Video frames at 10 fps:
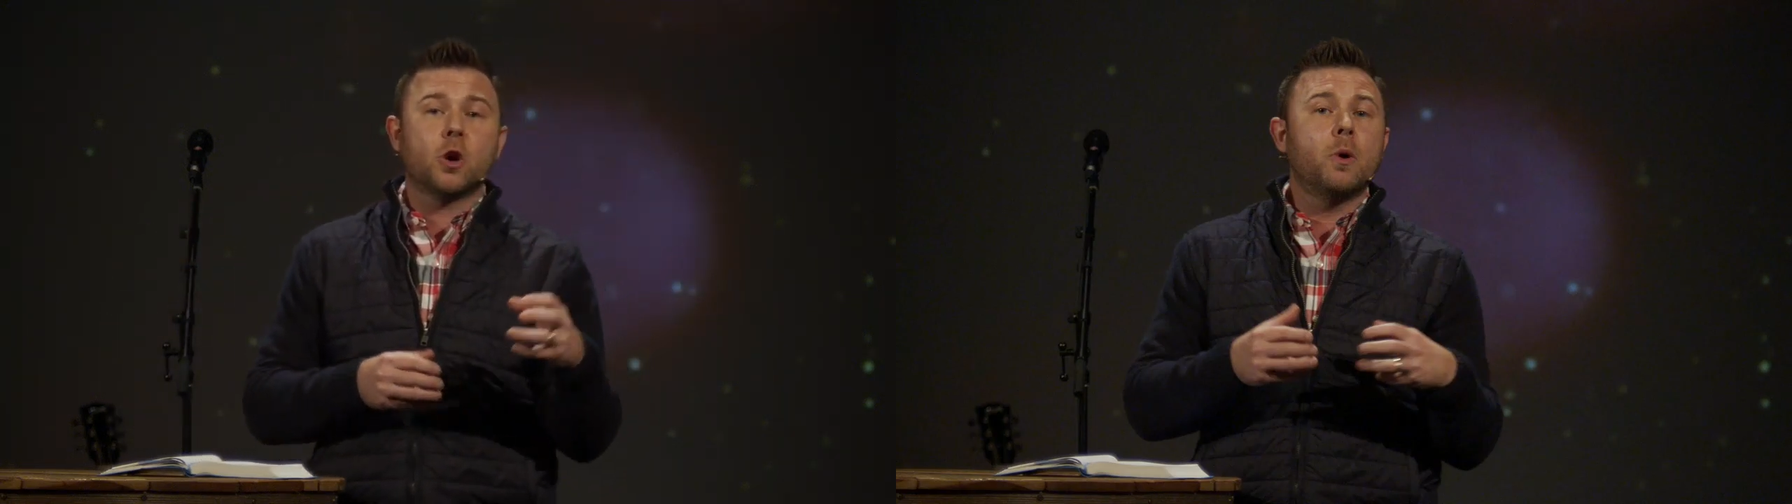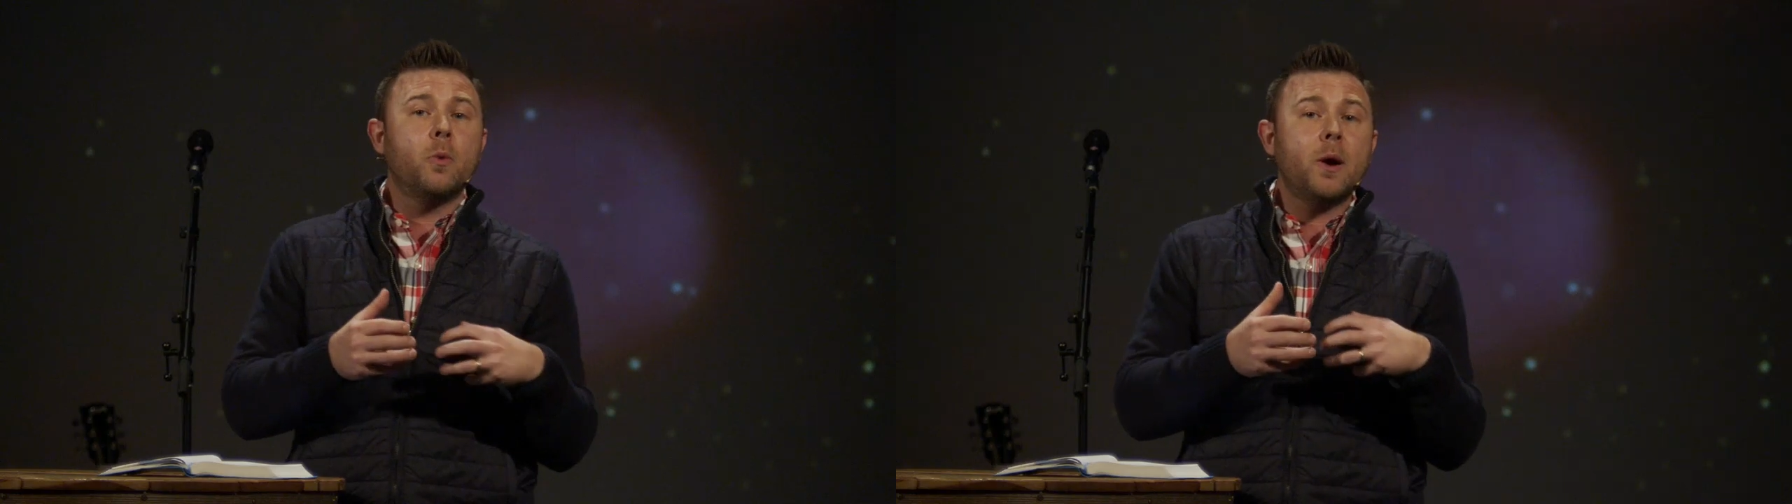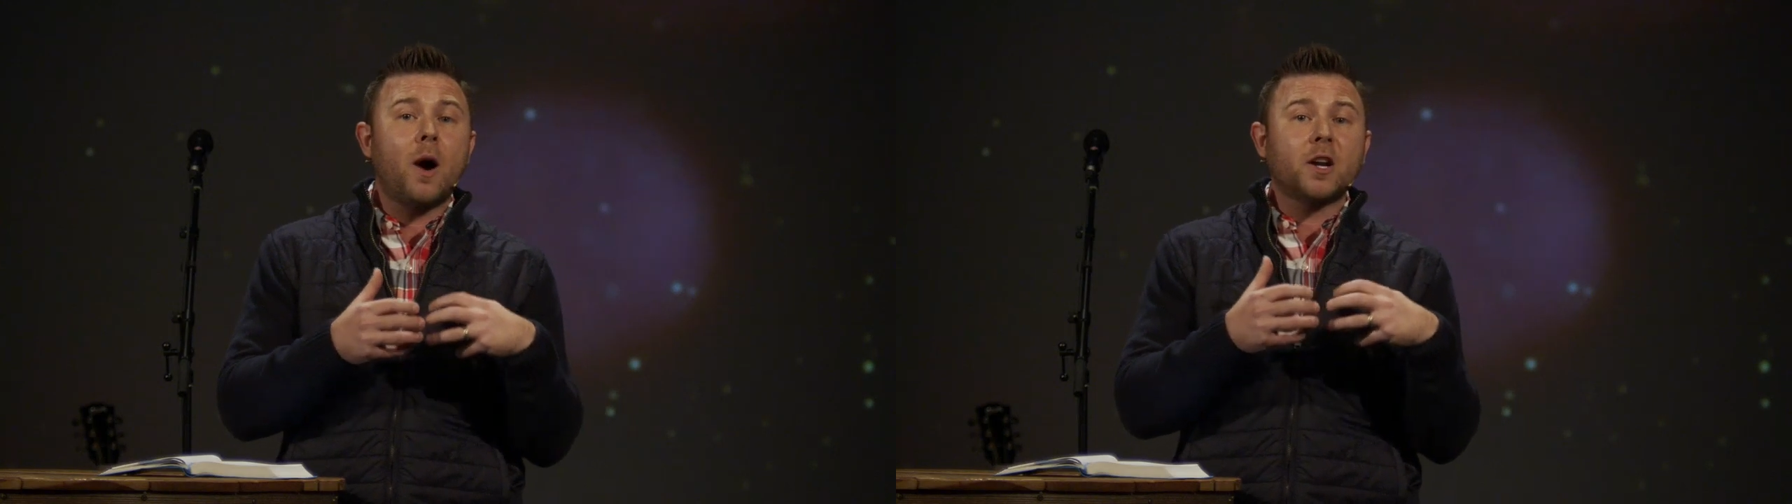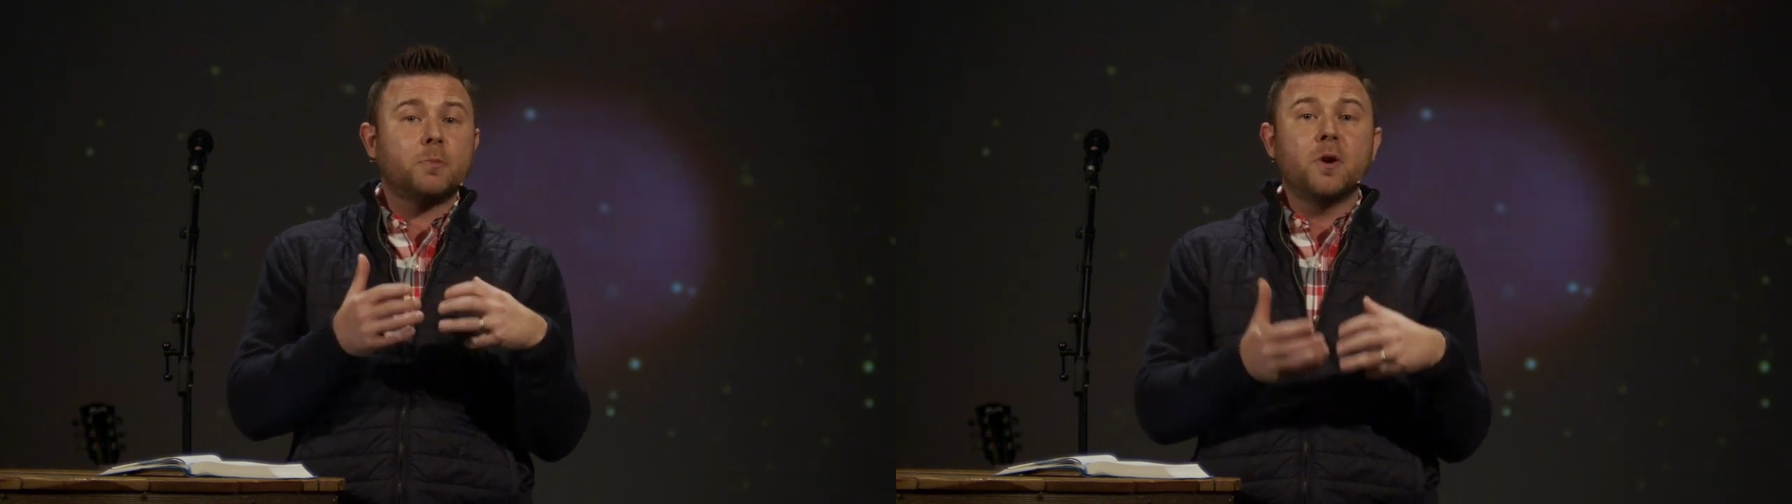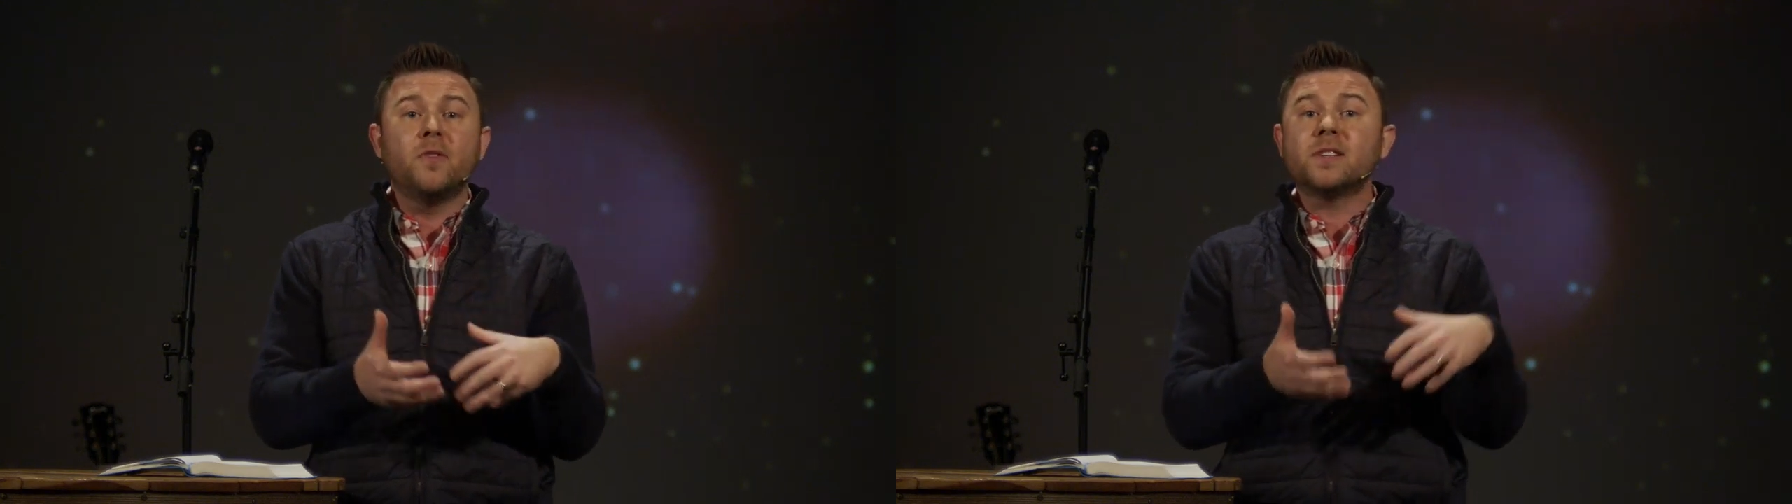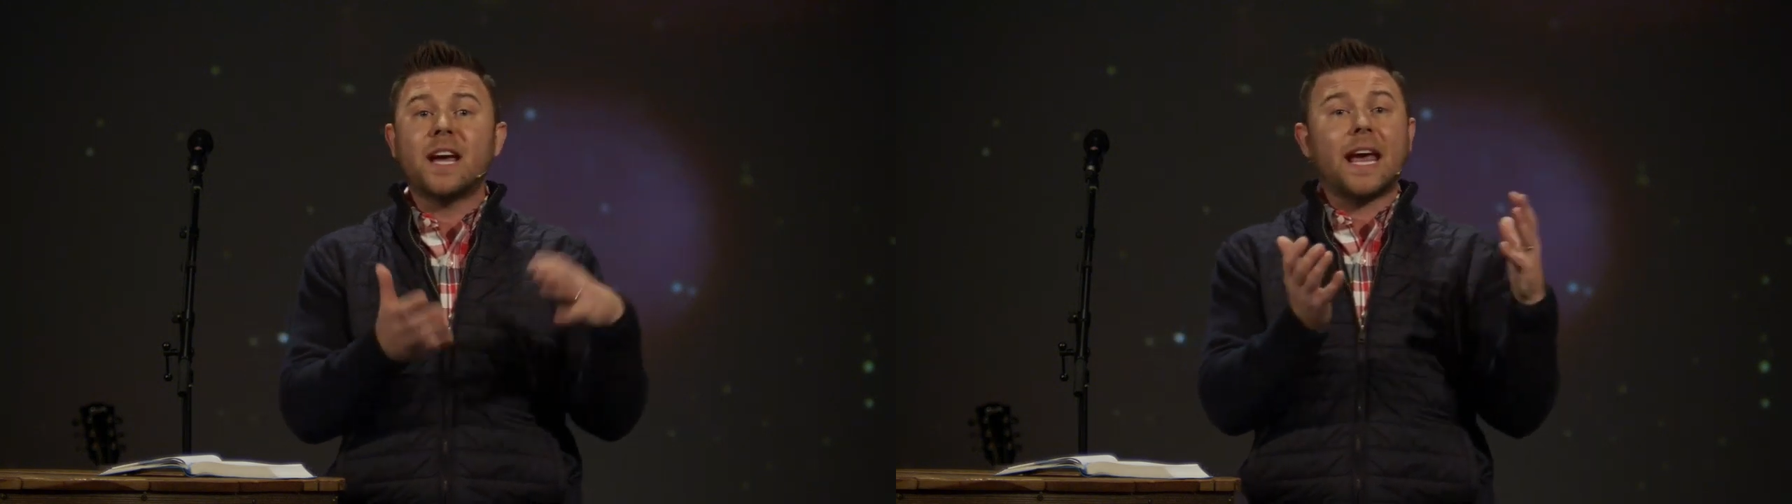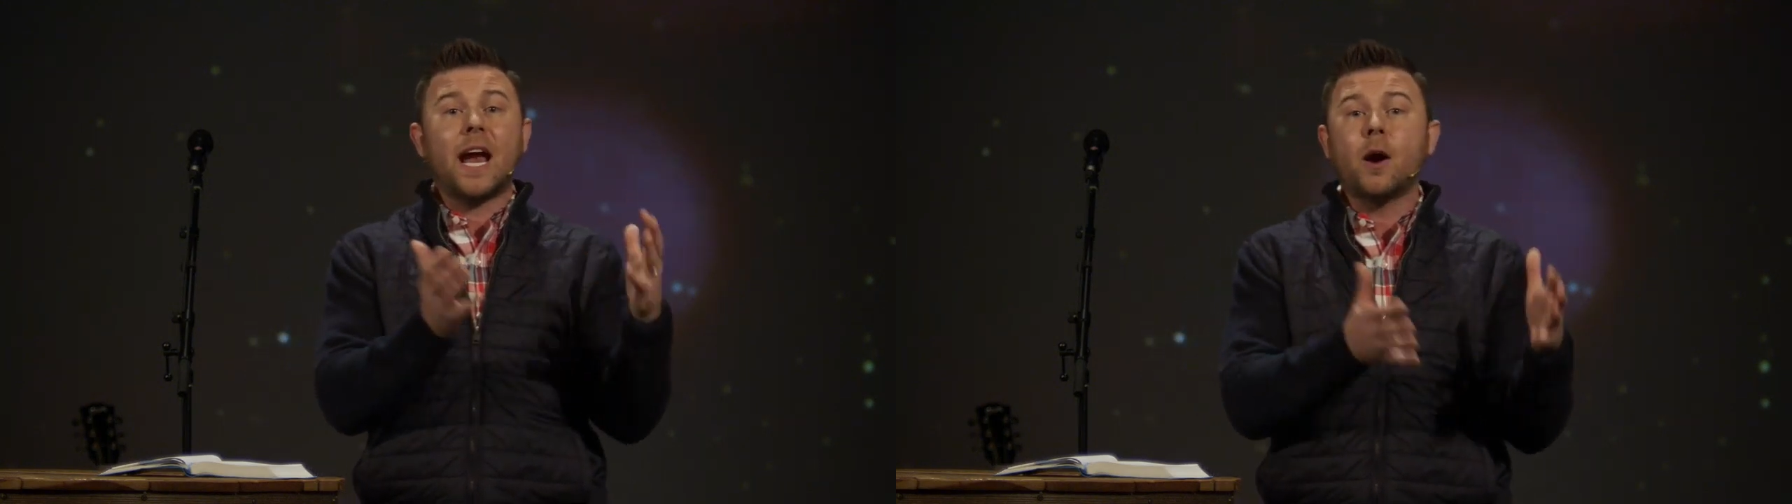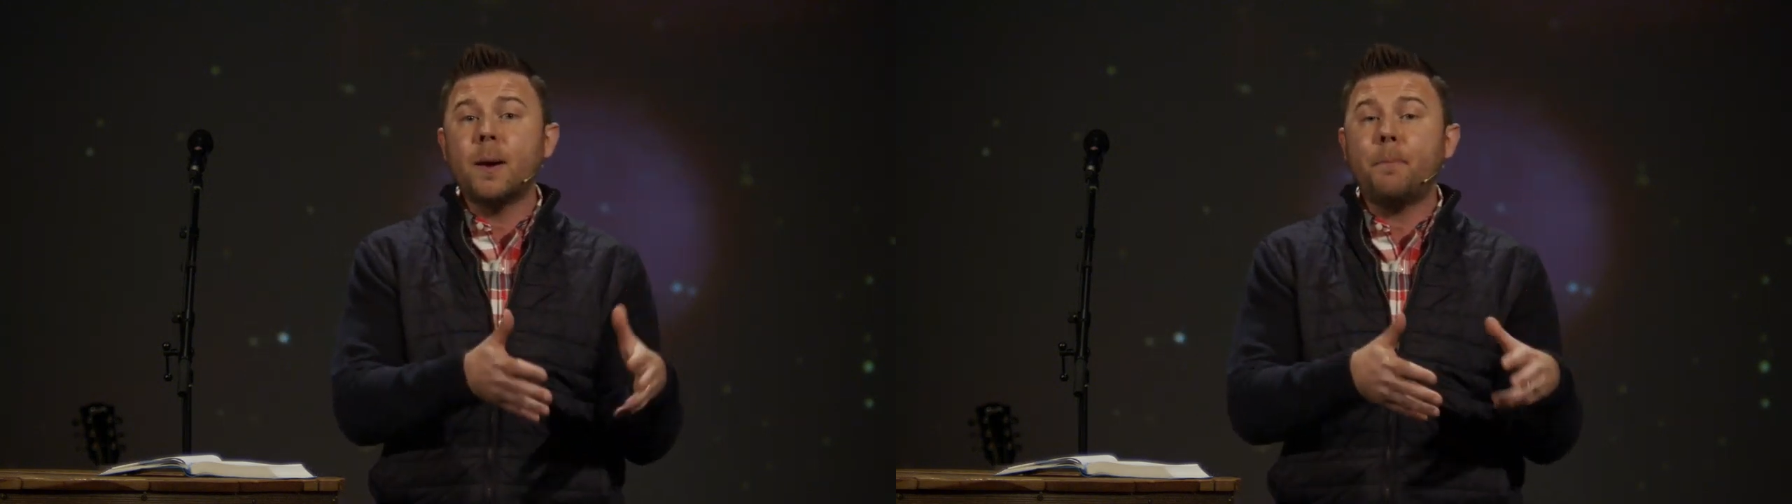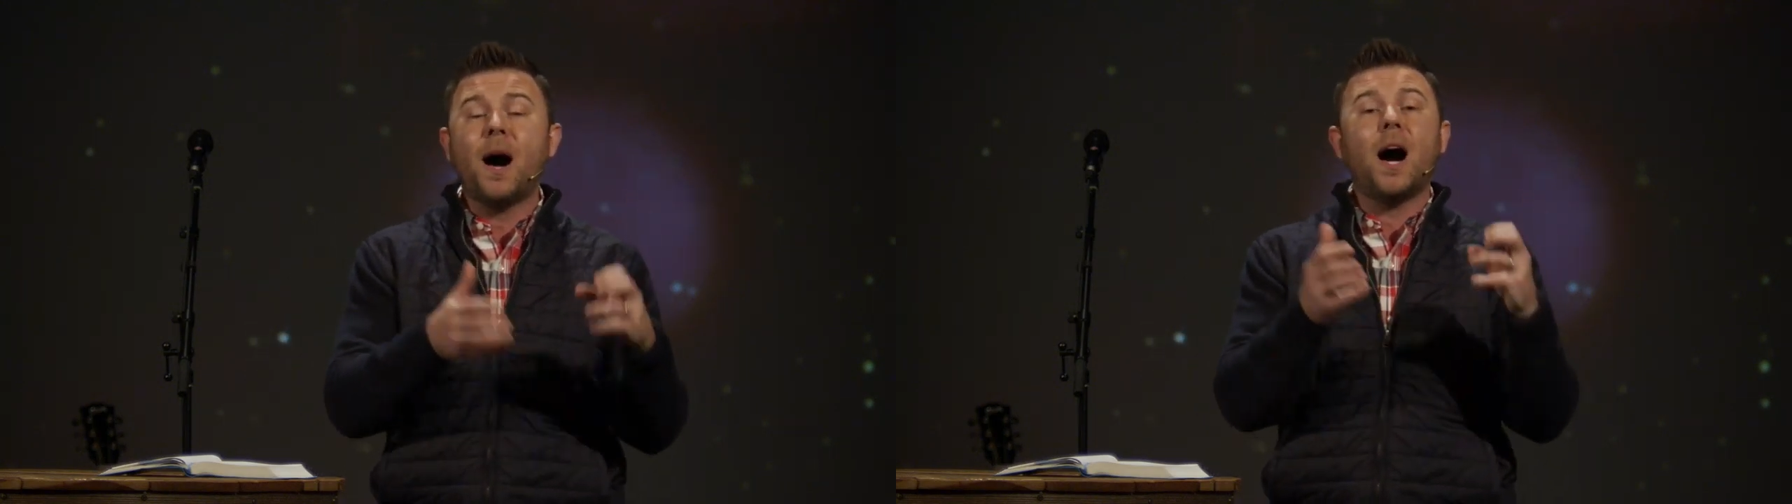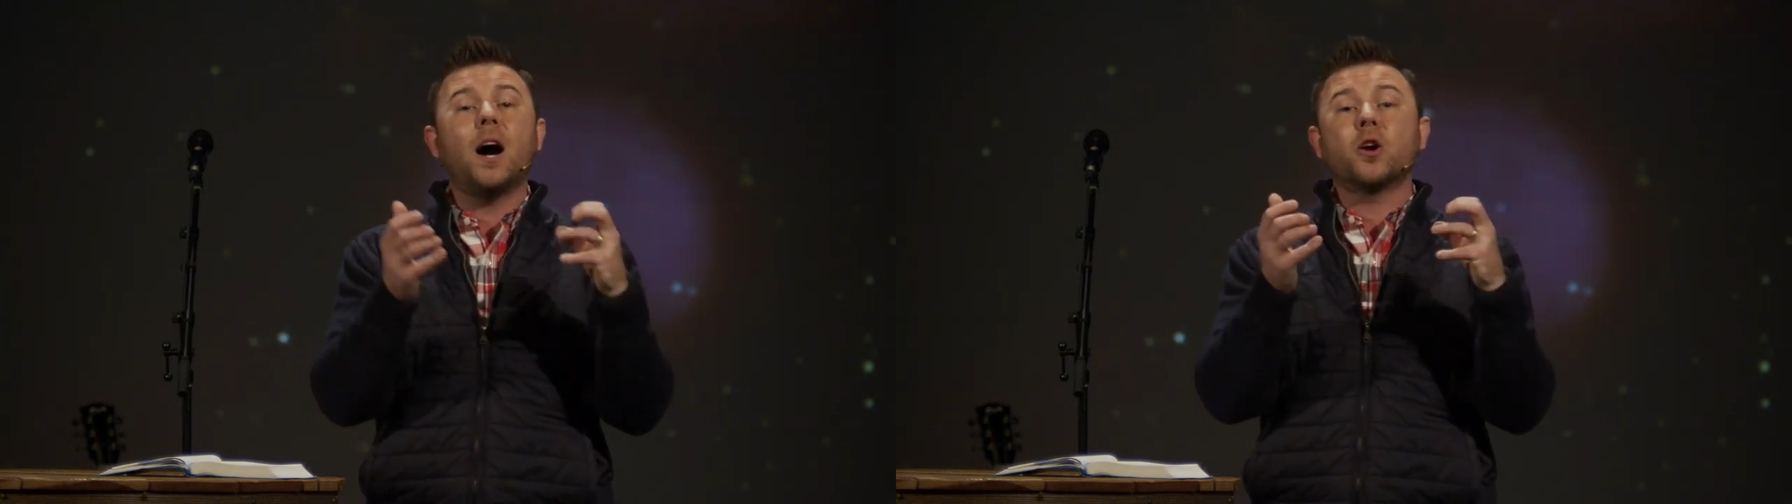when we watch movies like Harry
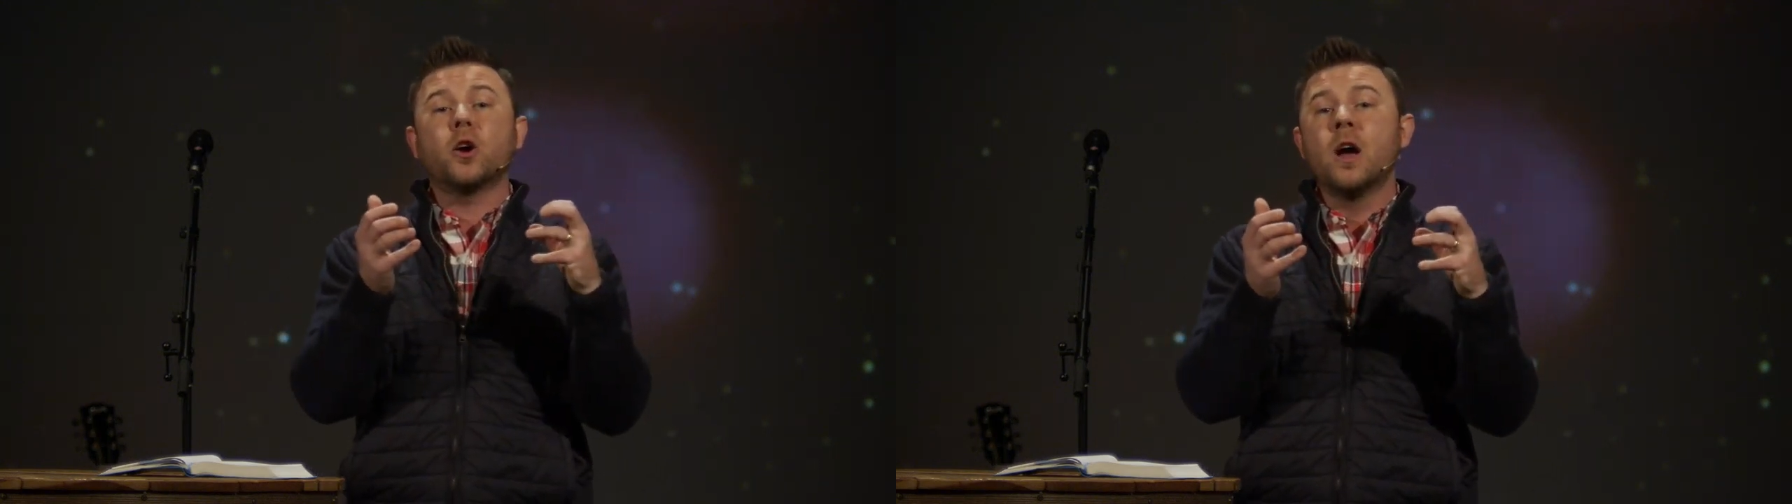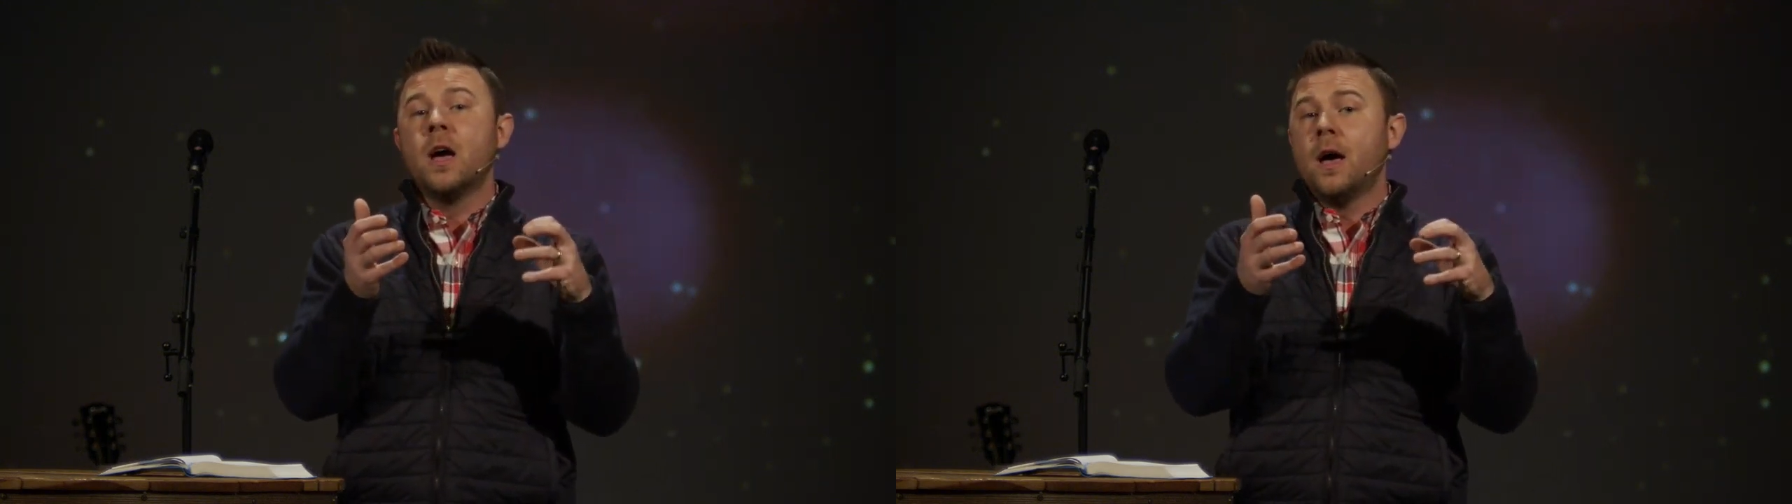Potter,